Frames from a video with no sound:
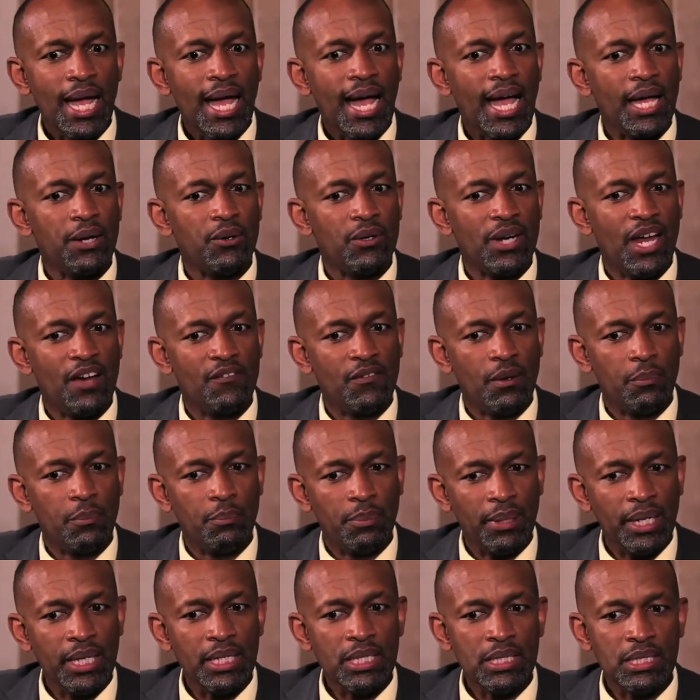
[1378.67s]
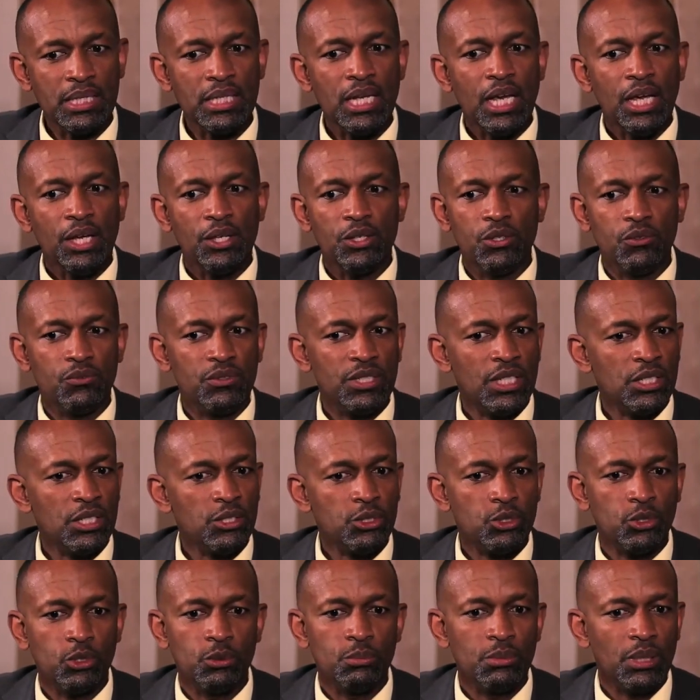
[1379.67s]
I don't have a place, you've
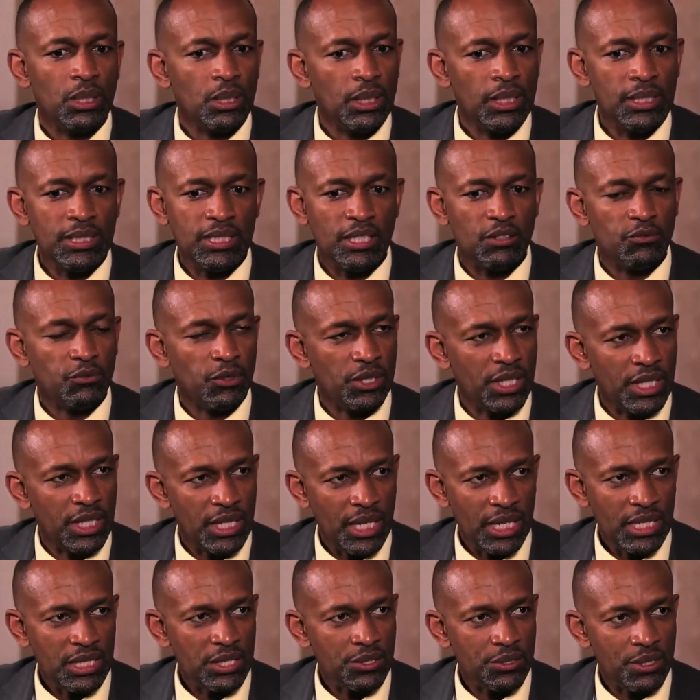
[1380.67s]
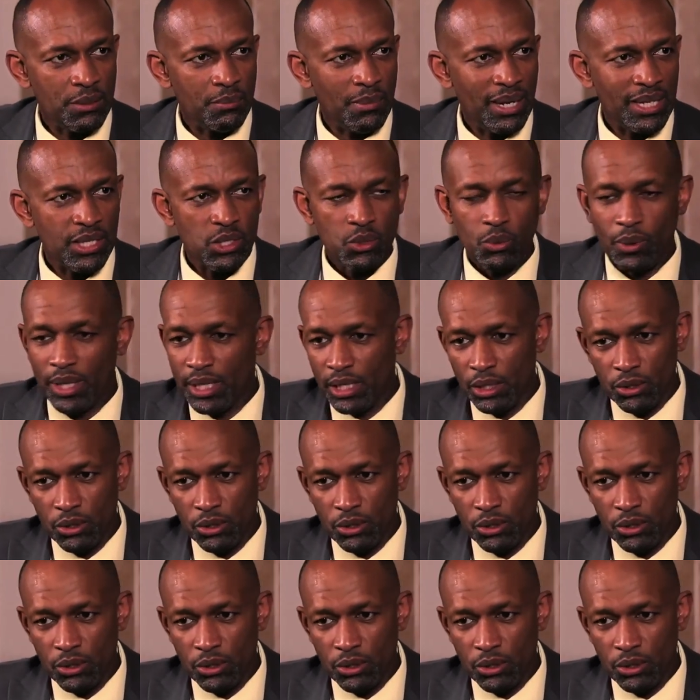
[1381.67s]
just told me, listen, for the next 3 months while